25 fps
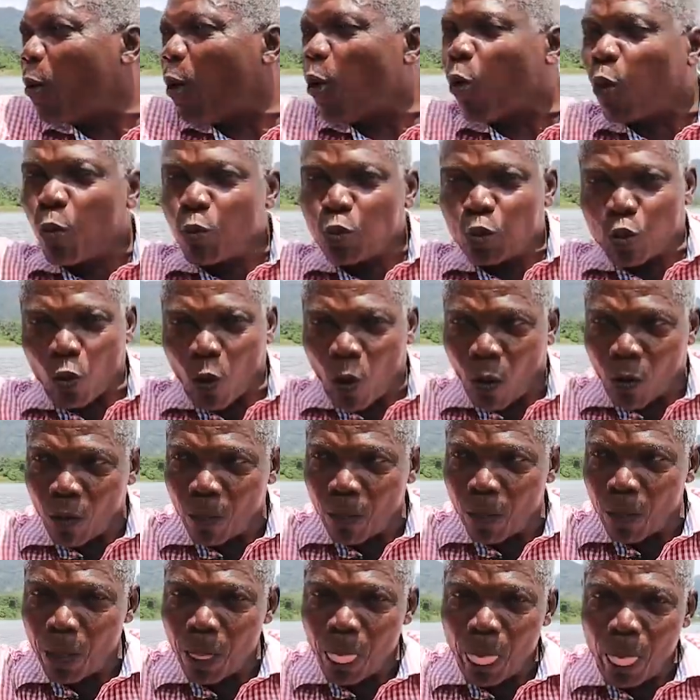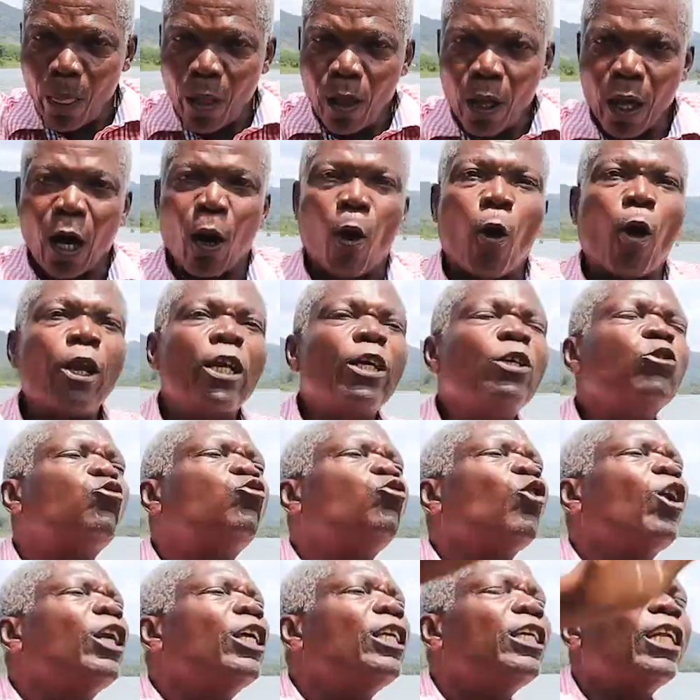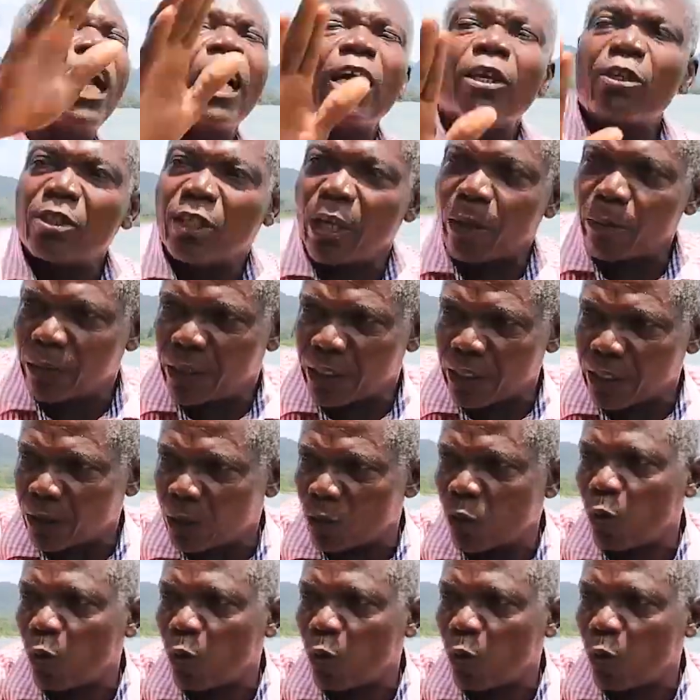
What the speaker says: or bonkum so. A honey is really in our reception.